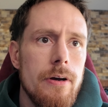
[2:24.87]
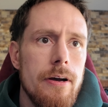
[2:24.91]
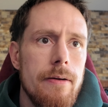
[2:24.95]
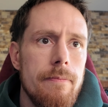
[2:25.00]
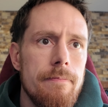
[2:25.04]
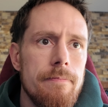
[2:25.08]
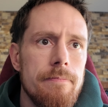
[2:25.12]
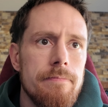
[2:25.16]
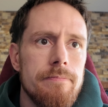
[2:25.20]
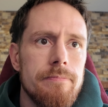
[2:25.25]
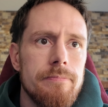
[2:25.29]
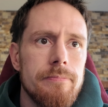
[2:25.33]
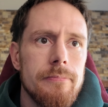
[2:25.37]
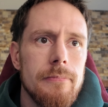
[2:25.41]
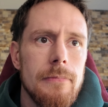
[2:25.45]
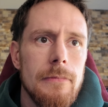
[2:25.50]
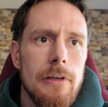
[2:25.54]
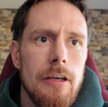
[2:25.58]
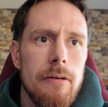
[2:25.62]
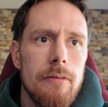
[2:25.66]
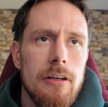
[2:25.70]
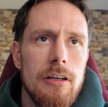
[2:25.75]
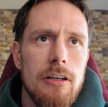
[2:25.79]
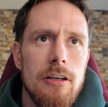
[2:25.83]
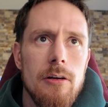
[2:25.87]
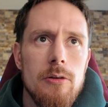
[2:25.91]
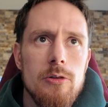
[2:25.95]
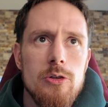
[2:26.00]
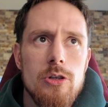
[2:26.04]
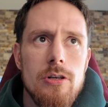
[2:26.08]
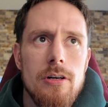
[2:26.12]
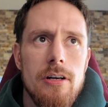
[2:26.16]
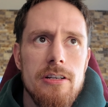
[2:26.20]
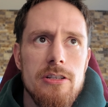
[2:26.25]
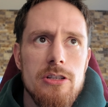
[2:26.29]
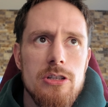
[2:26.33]
I'm going to go and
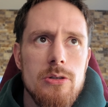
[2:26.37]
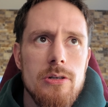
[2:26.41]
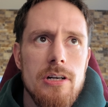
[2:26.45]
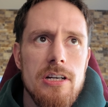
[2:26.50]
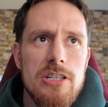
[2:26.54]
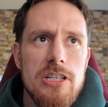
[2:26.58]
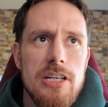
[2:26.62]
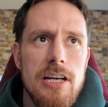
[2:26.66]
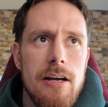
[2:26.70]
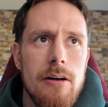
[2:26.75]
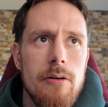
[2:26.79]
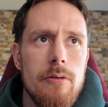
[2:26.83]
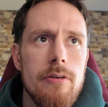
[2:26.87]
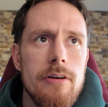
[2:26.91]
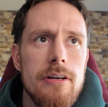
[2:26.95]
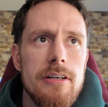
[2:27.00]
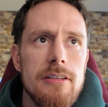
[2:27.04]
try and stretch out